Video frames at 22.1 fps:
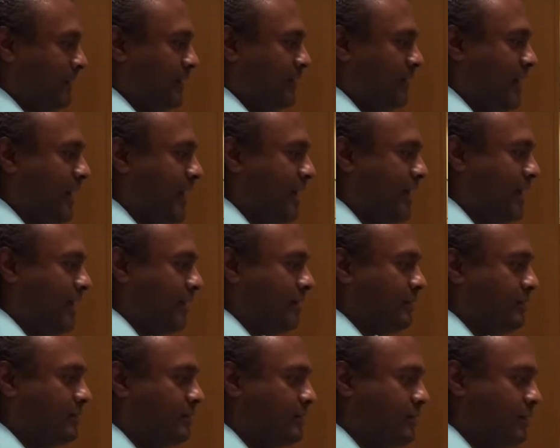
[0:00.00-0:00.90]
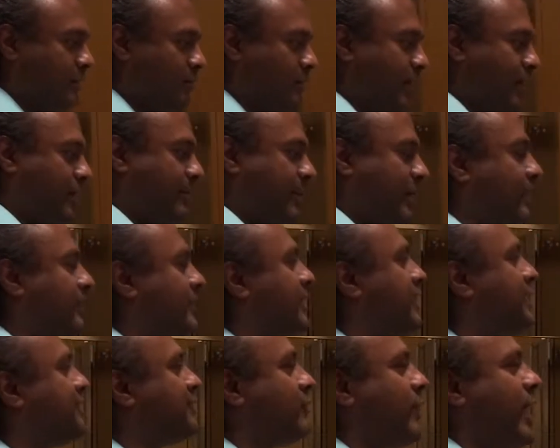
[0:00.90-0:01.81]
Yay. Oh, wait a minute,
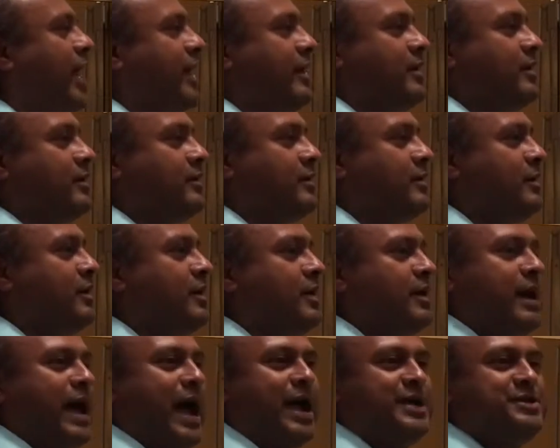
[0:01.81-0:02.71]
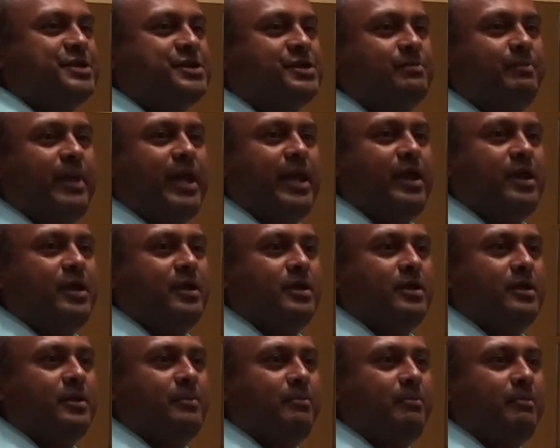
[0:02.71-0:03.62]
it's red. I just made
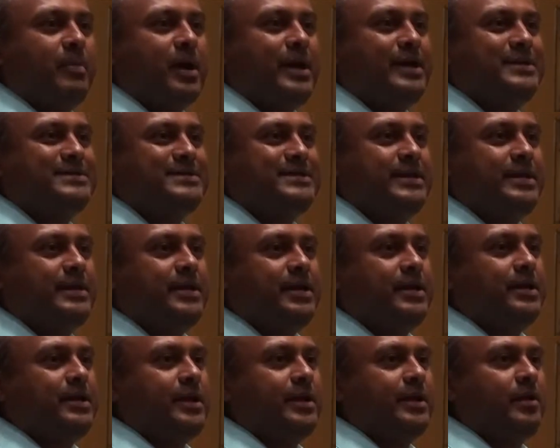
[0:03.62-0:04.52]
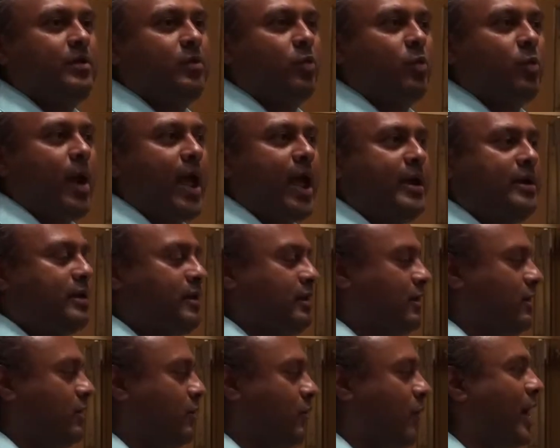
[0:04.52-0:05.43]
my TDD red.
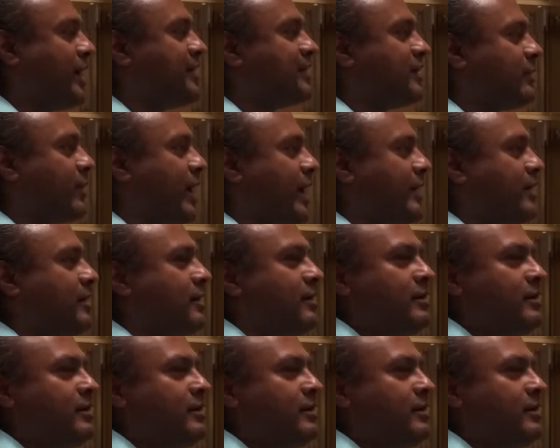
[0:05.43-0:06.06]
Why is it red?